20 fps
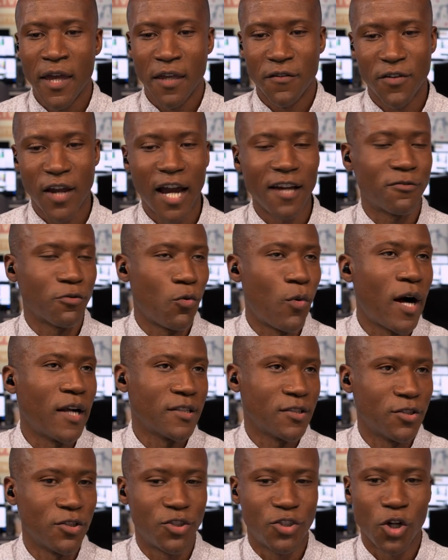If you guys were
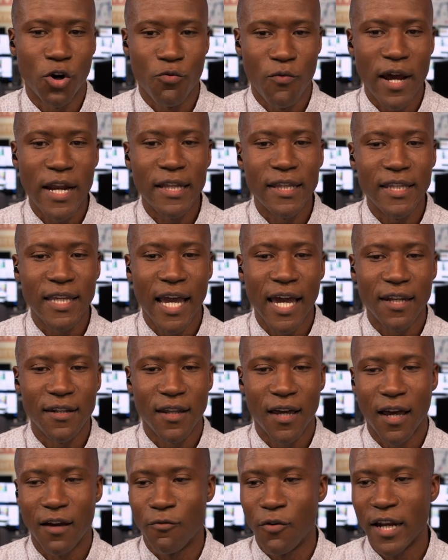watching the show right at the end,
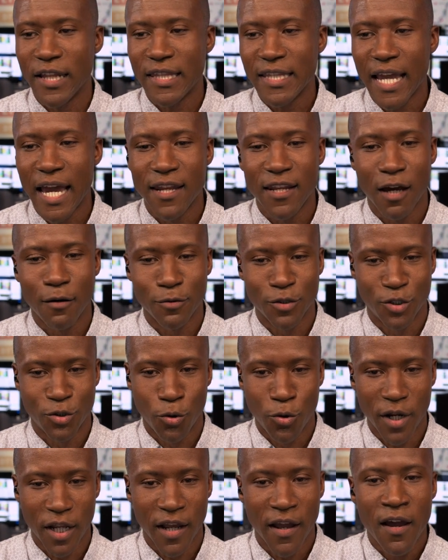I was
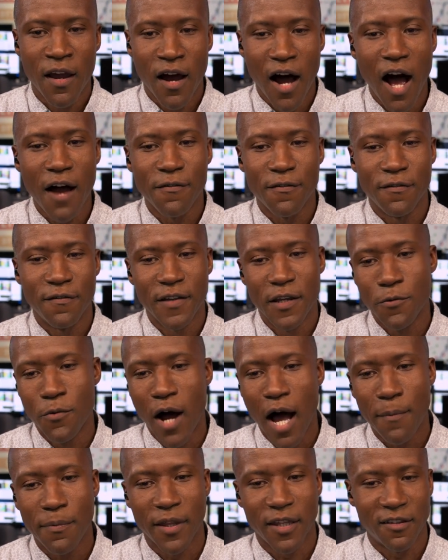shorting off of
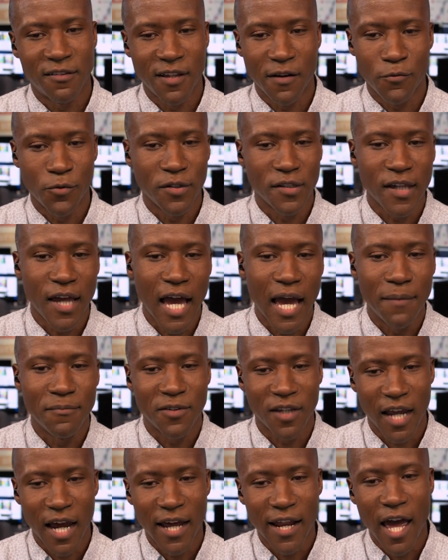VWAP like several times. I
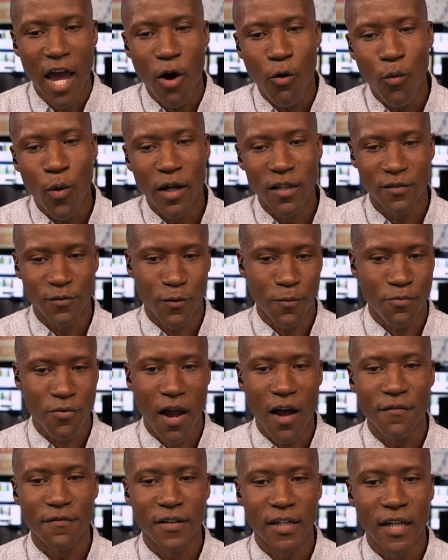got out once for
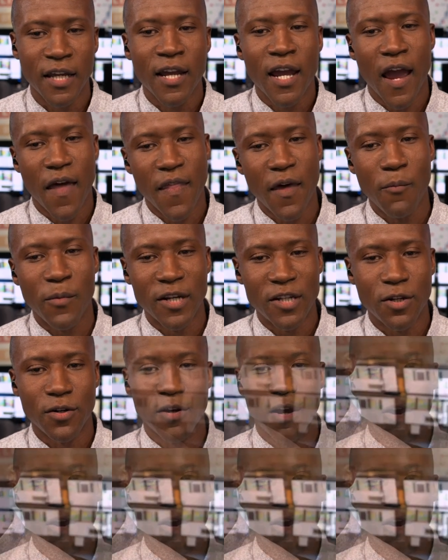profit, and then we took